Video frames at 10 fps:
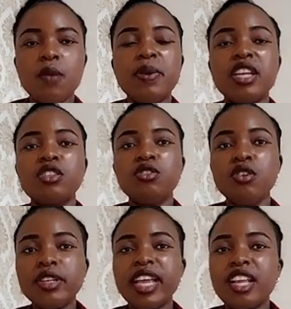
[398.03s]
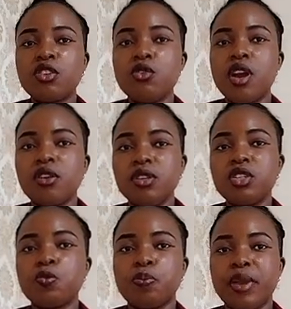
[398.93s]
but know that you are going
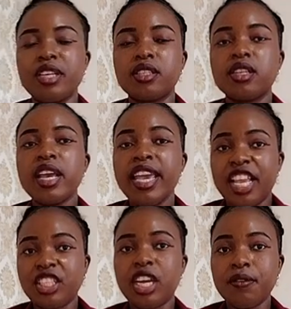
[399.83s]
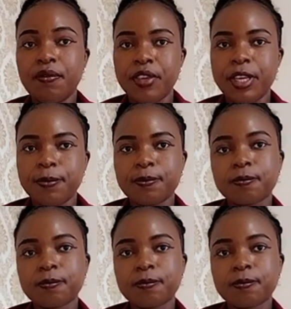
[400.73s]
to pay agent fee